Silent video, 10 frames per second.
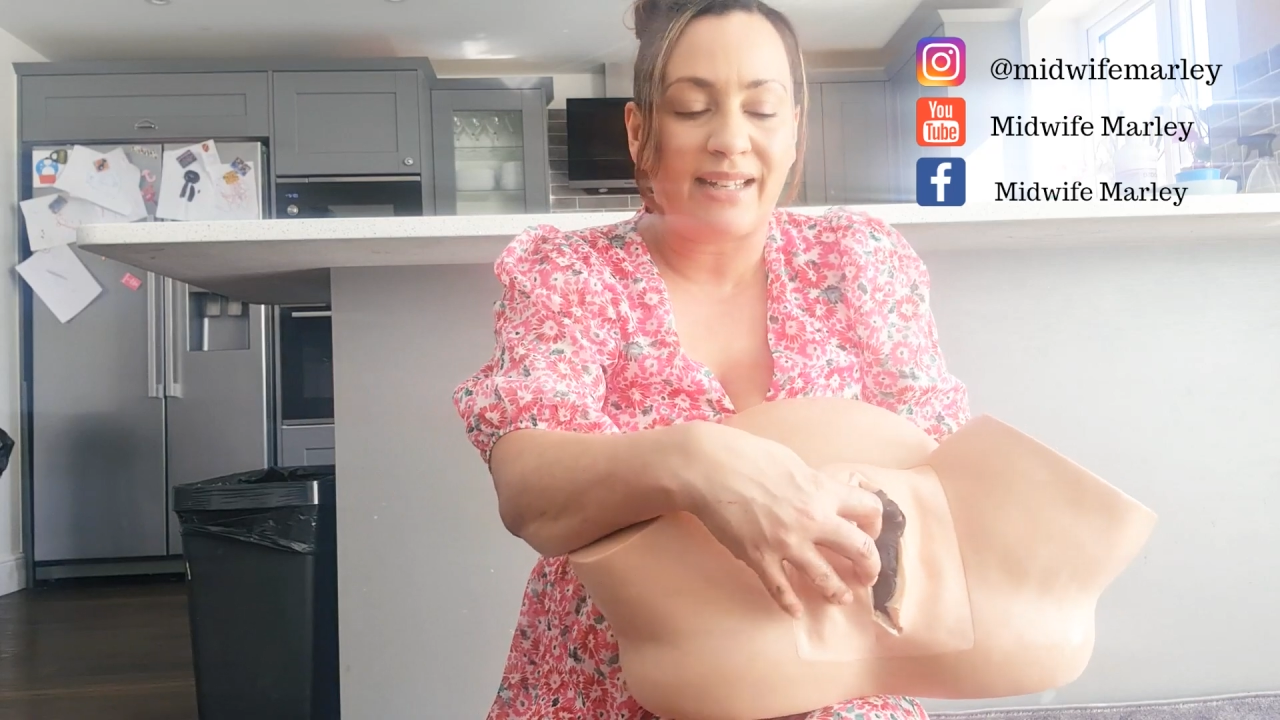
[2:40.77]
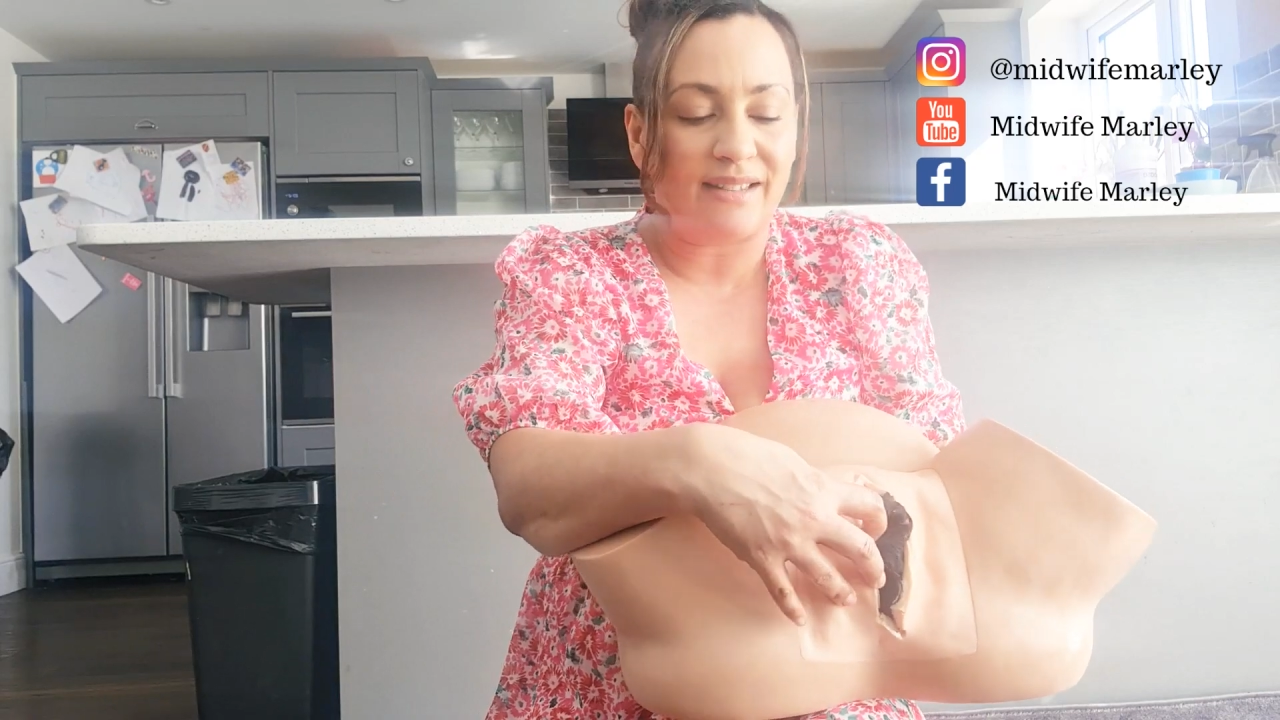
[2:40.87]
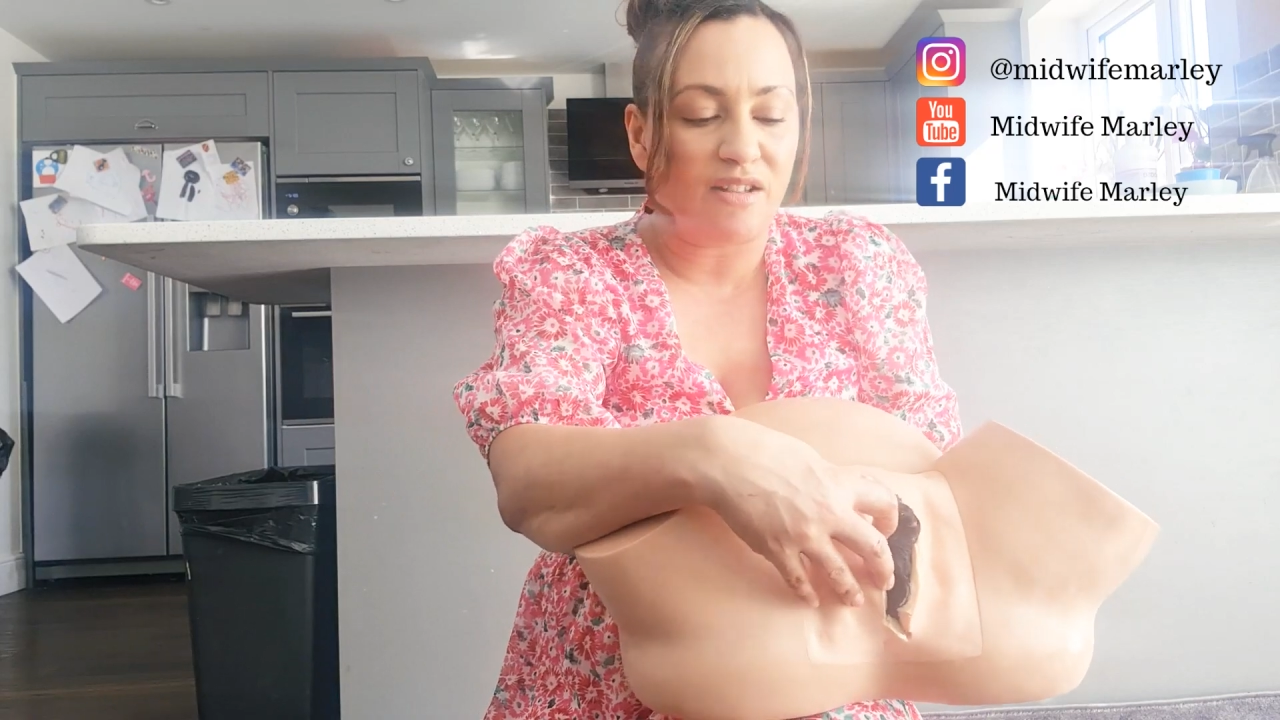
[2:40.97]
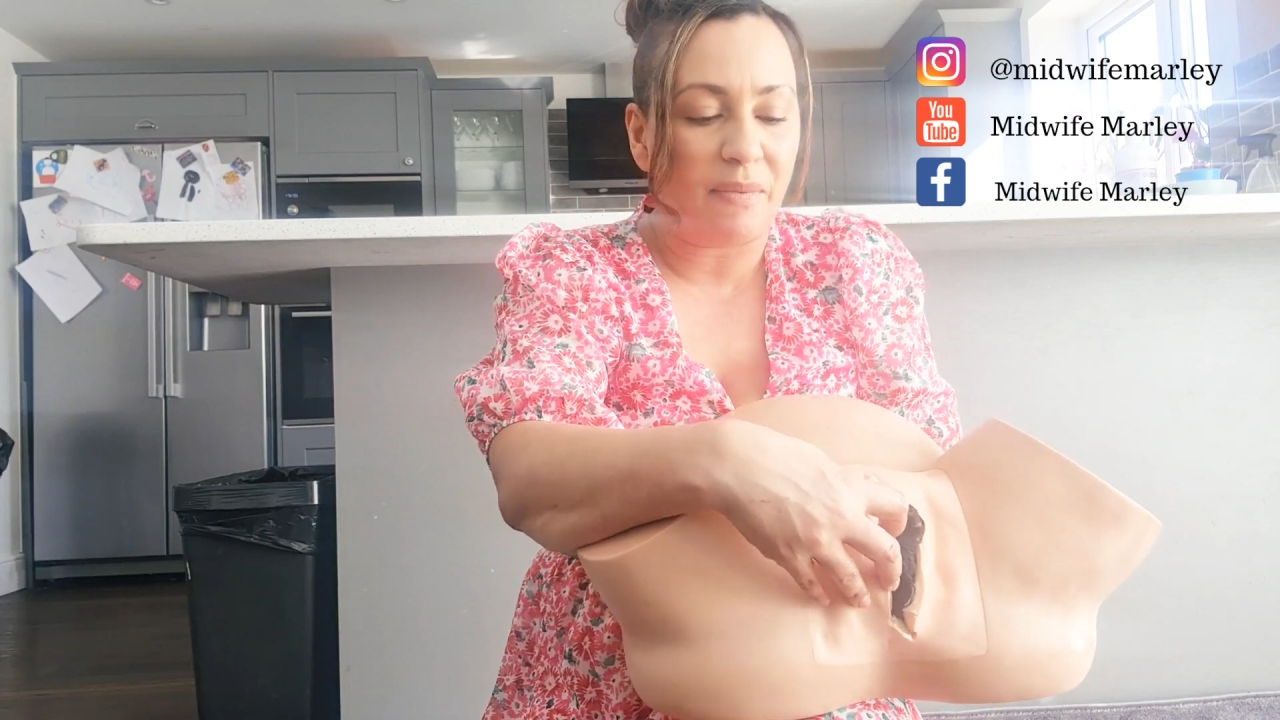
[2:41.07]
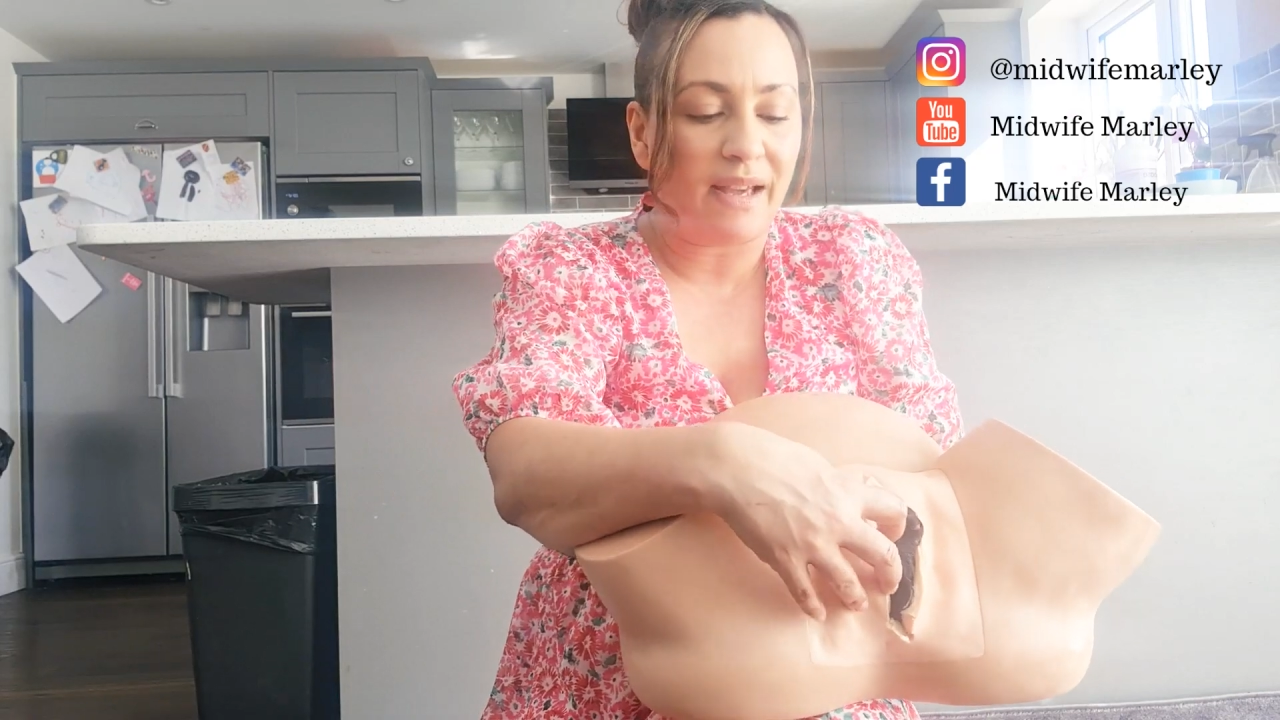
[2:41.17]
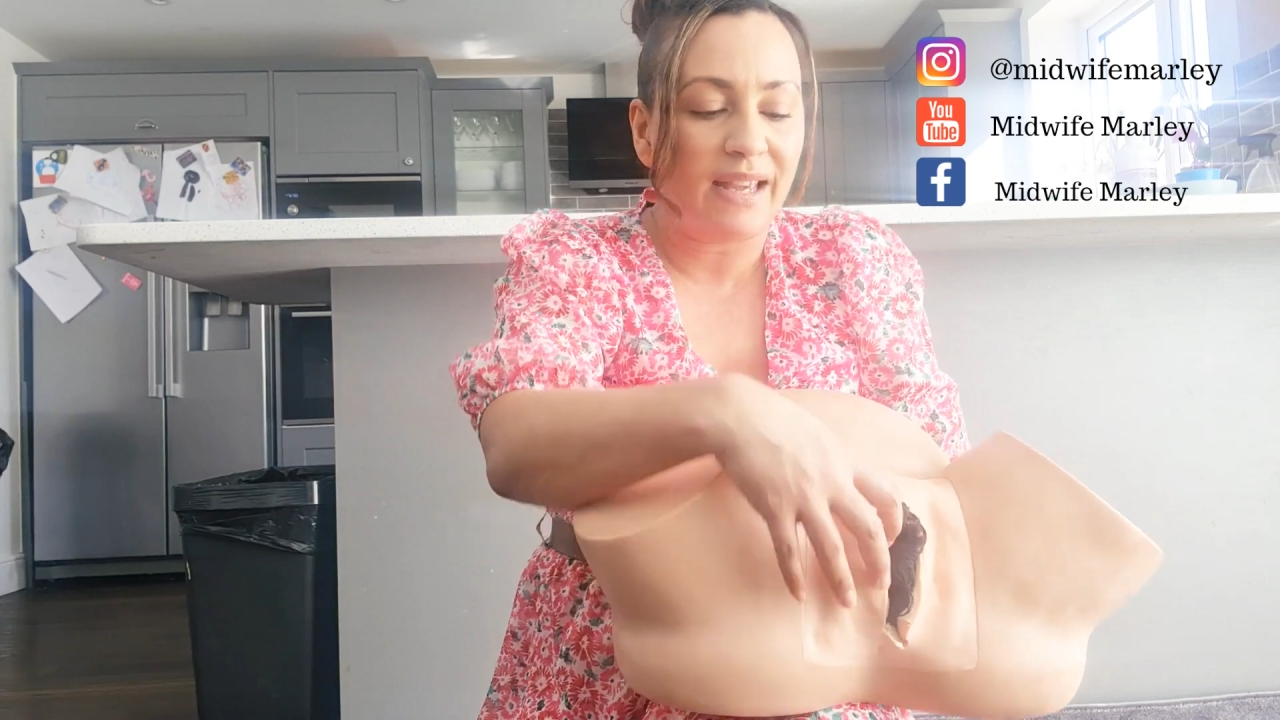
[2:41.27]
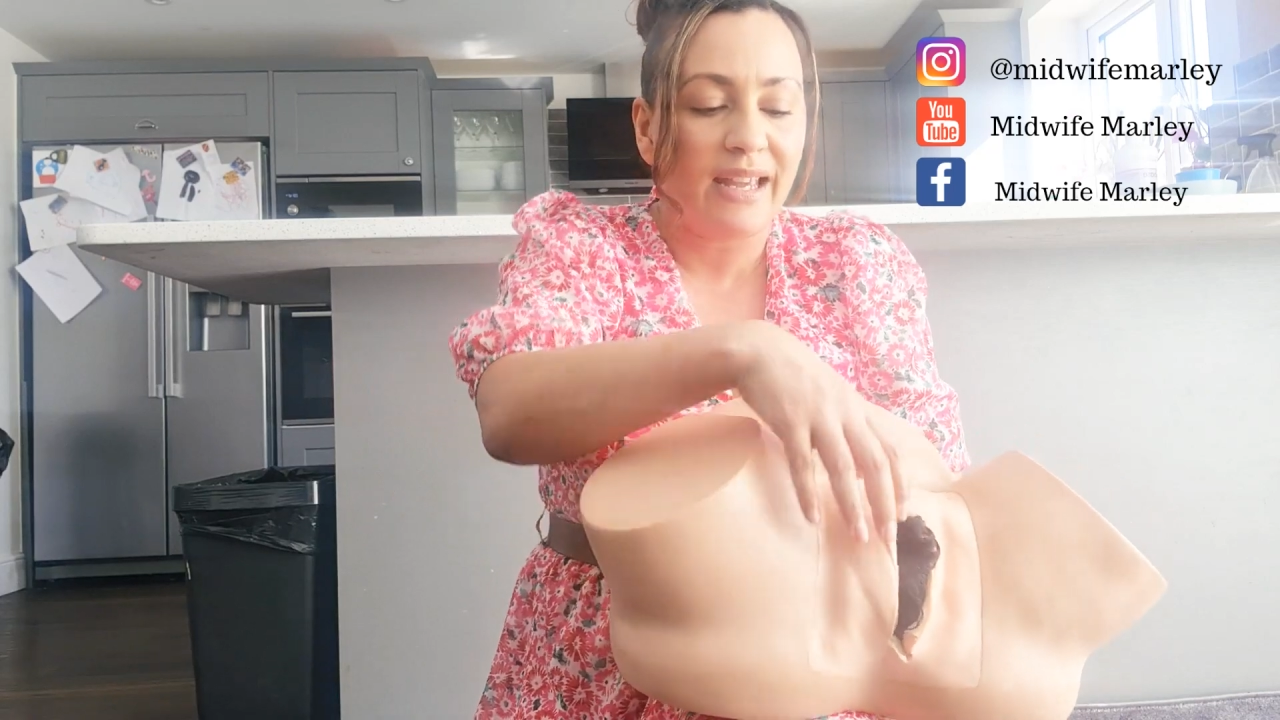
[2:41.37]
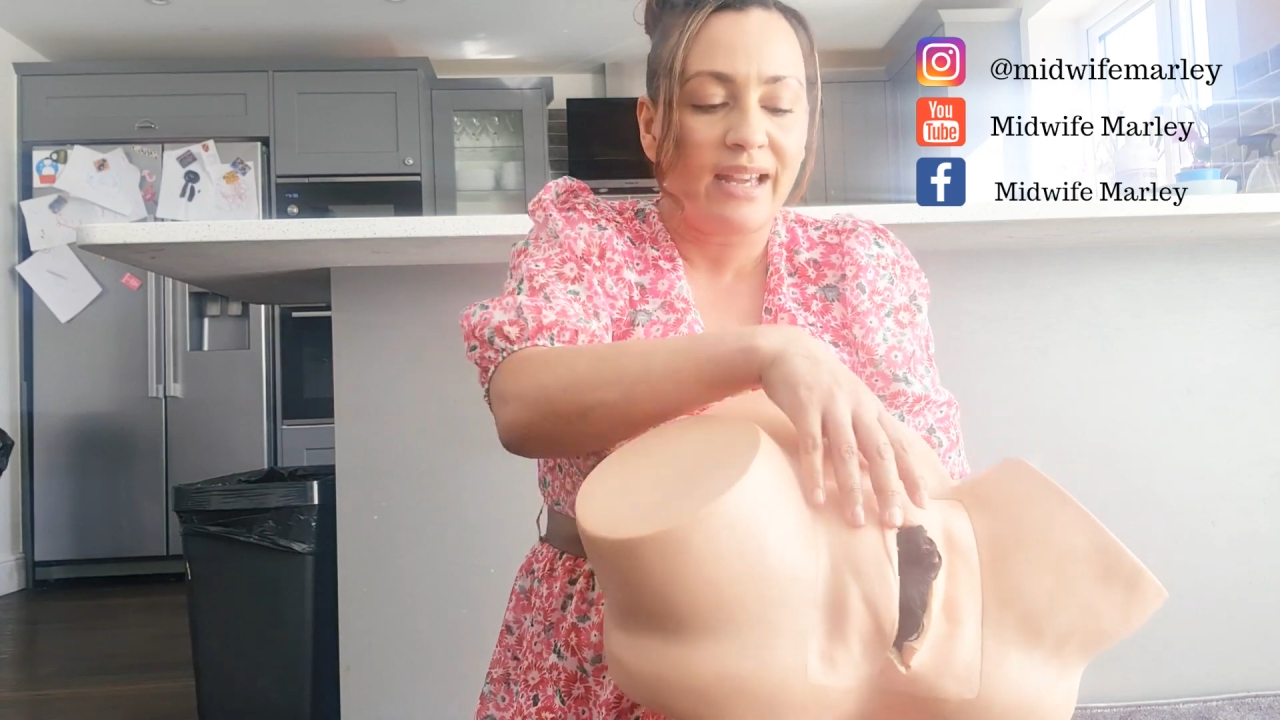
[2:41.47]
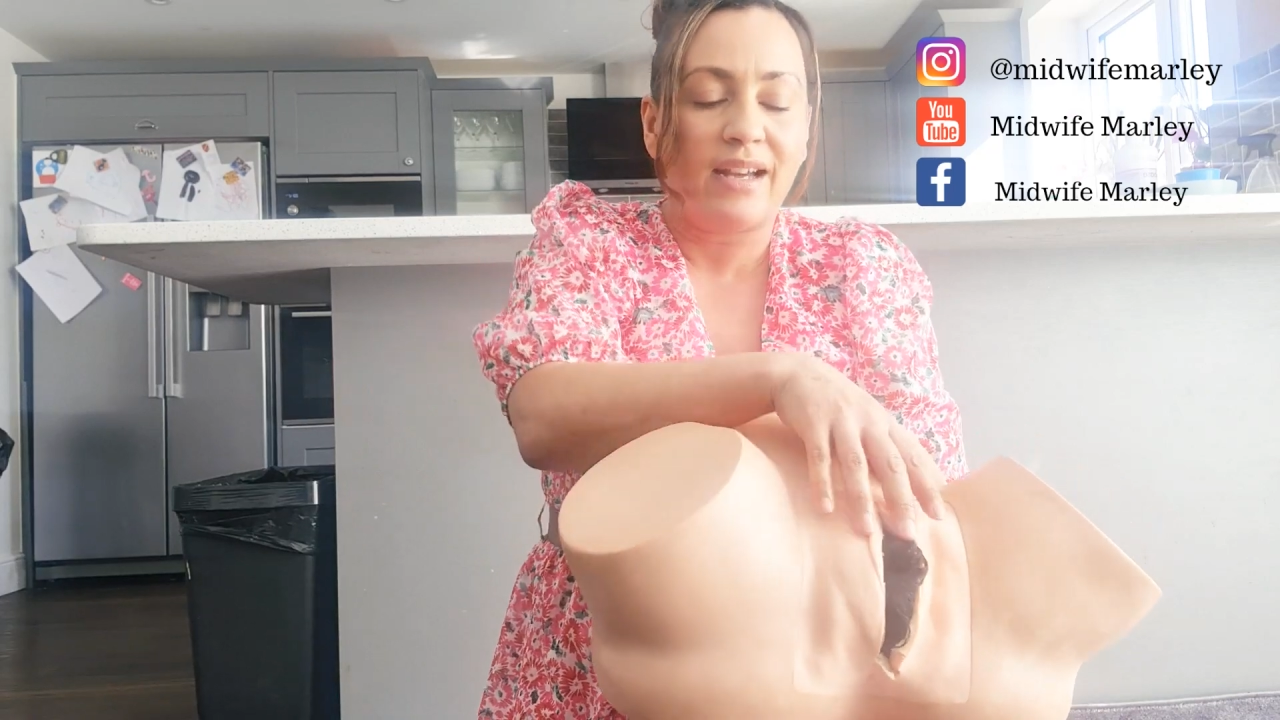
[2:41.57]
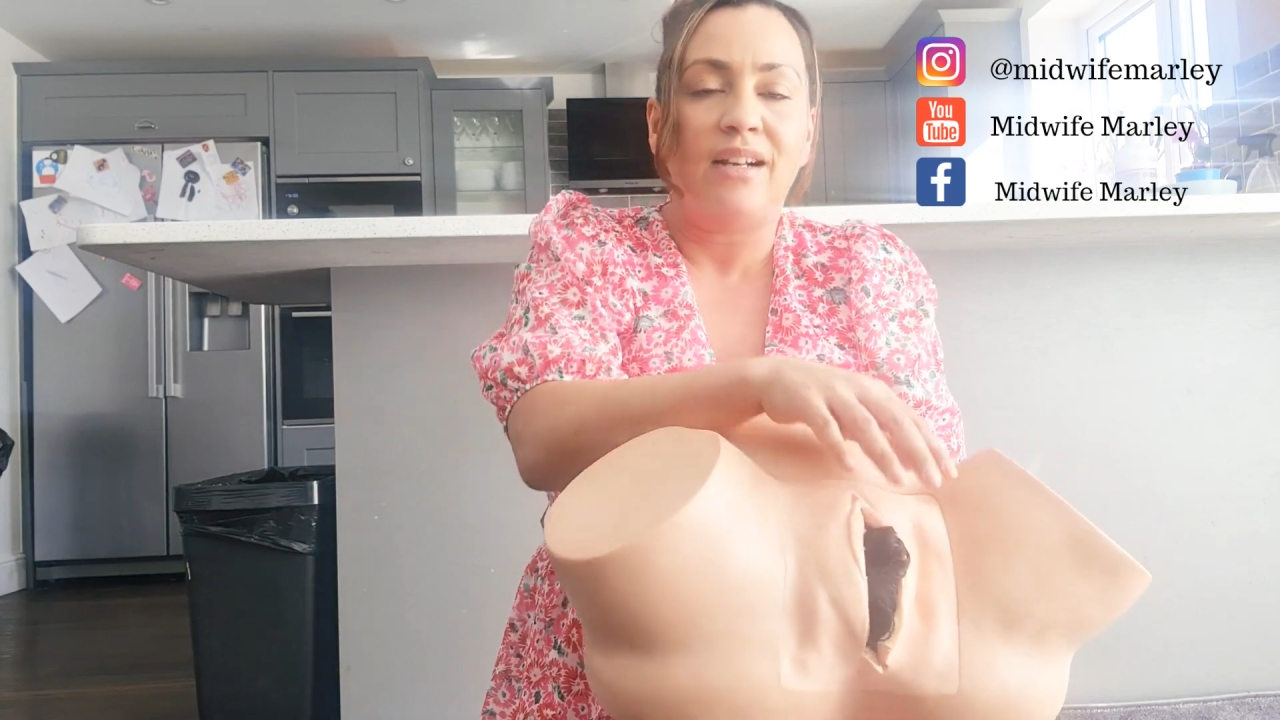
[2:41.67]
gets to about
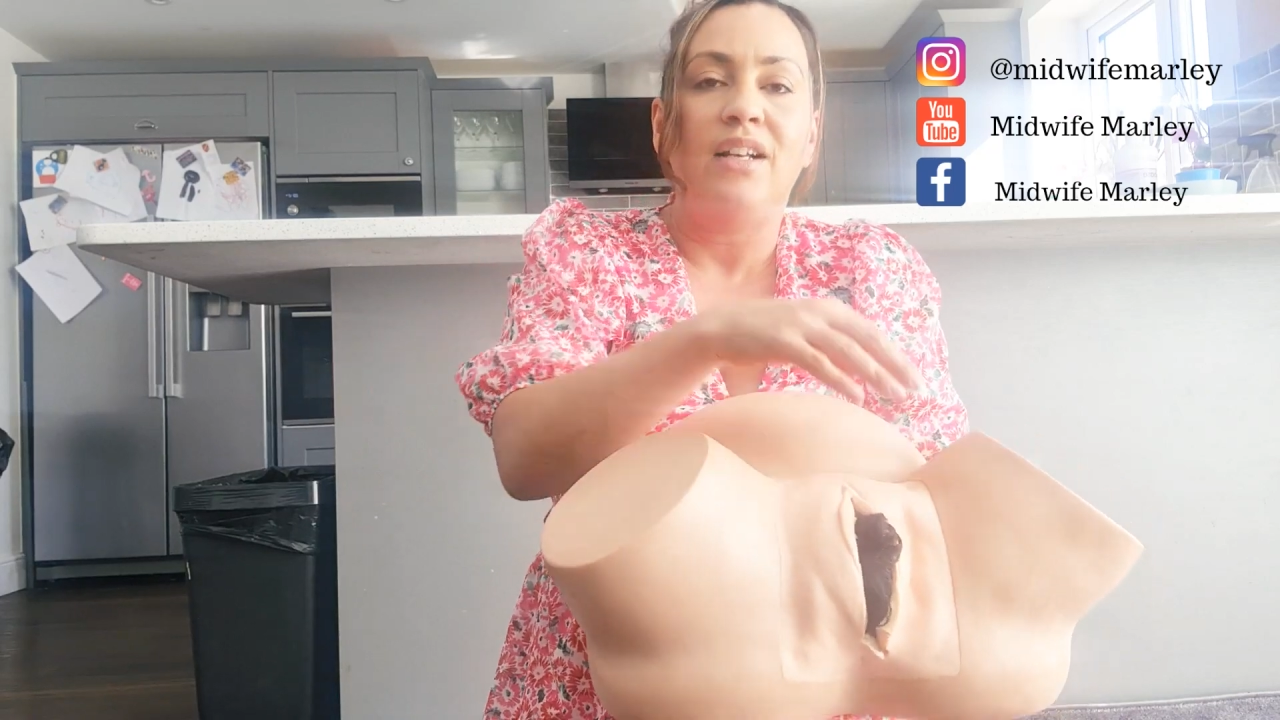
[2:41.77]
here,